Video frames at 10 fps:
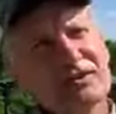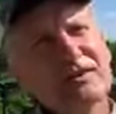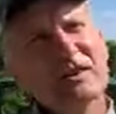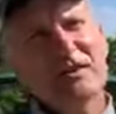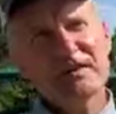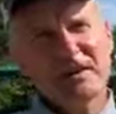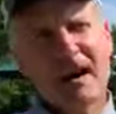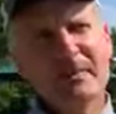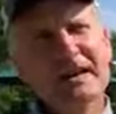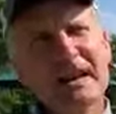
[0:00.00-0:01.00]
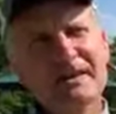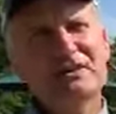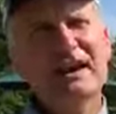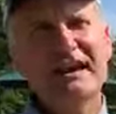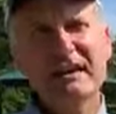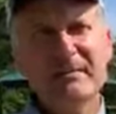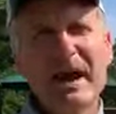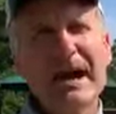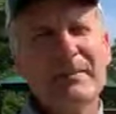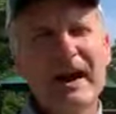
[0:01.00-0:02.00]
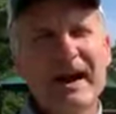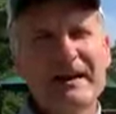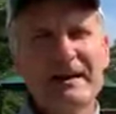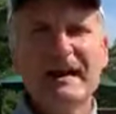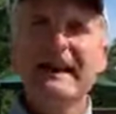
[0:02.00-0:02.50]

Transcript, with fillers: you can go to the lobby and check out a backpack,